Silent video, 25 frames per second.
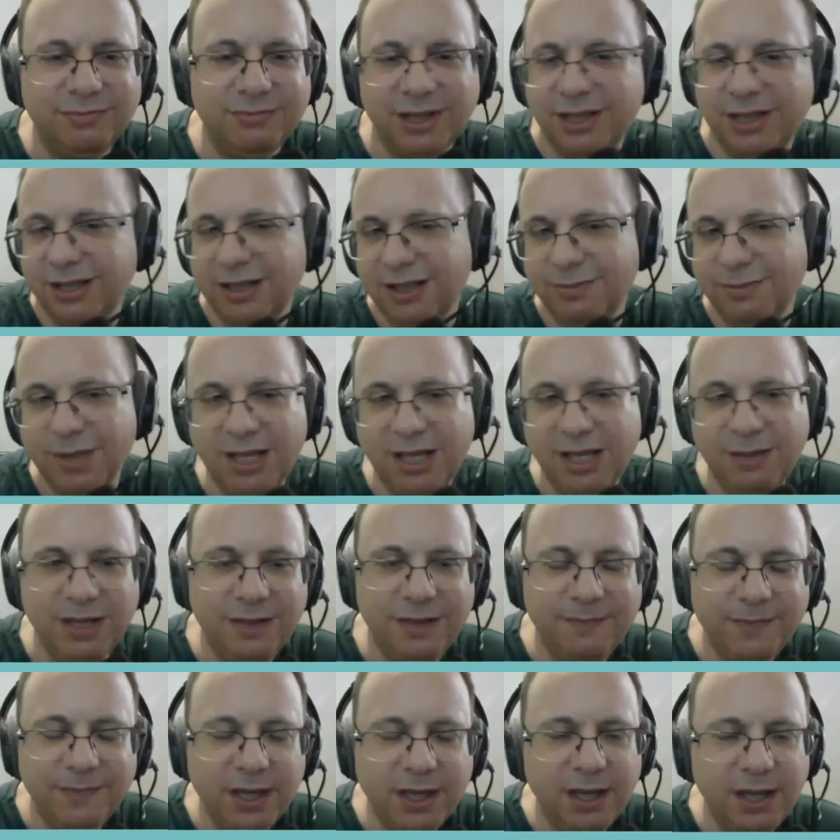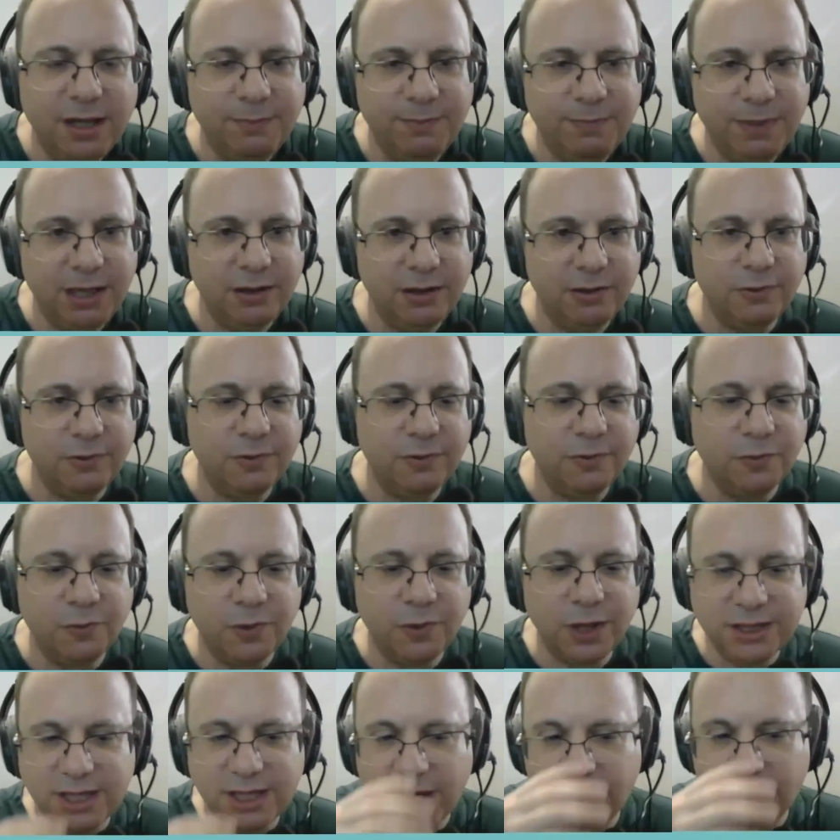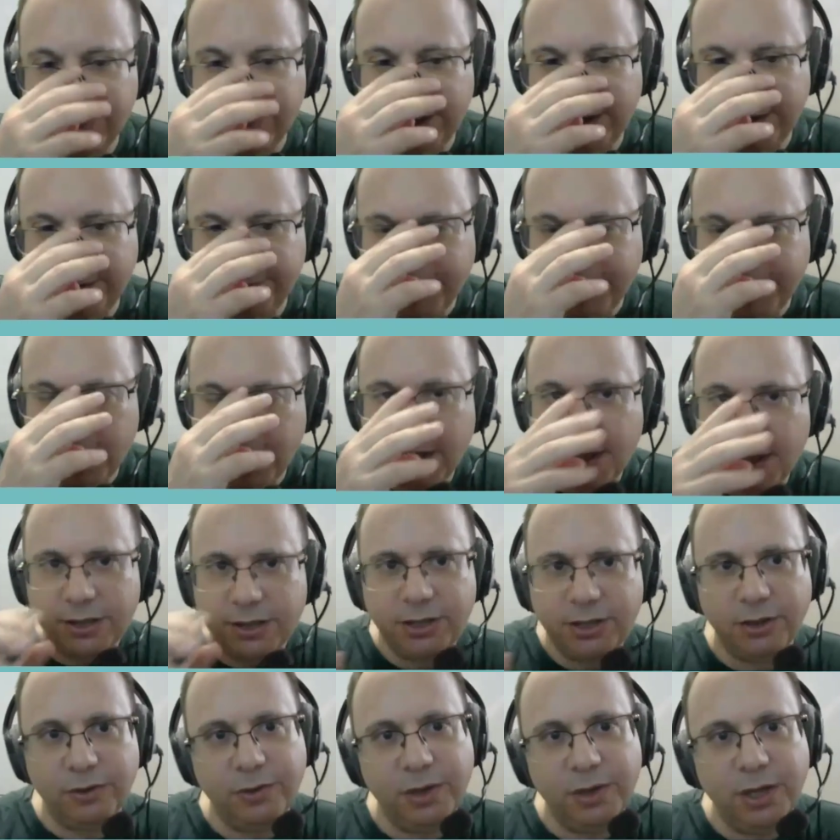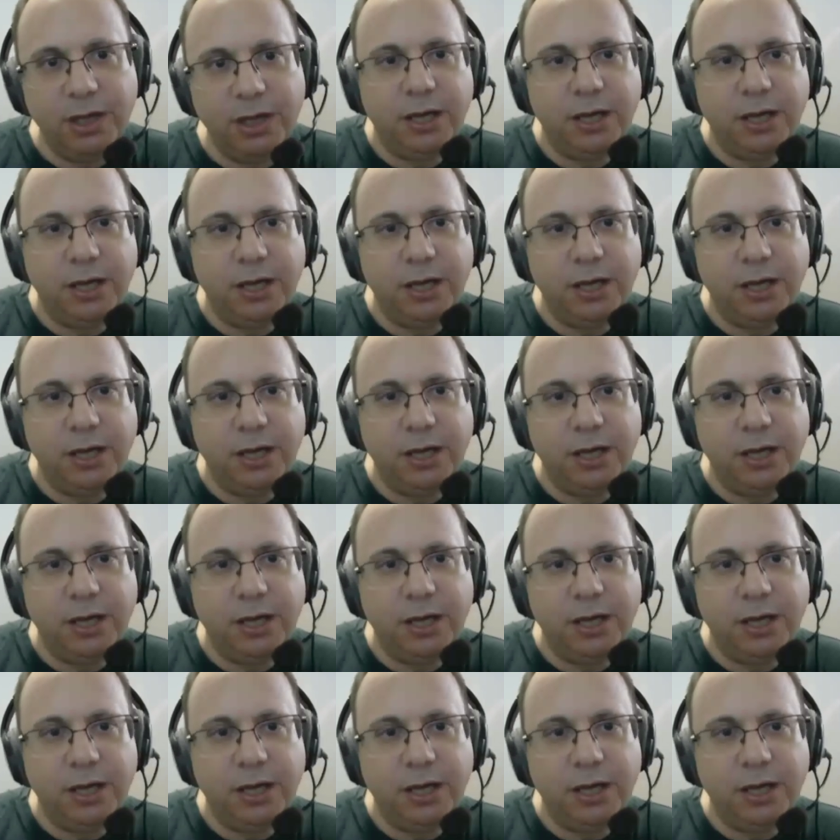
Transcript: it may be, depending on what's out there. So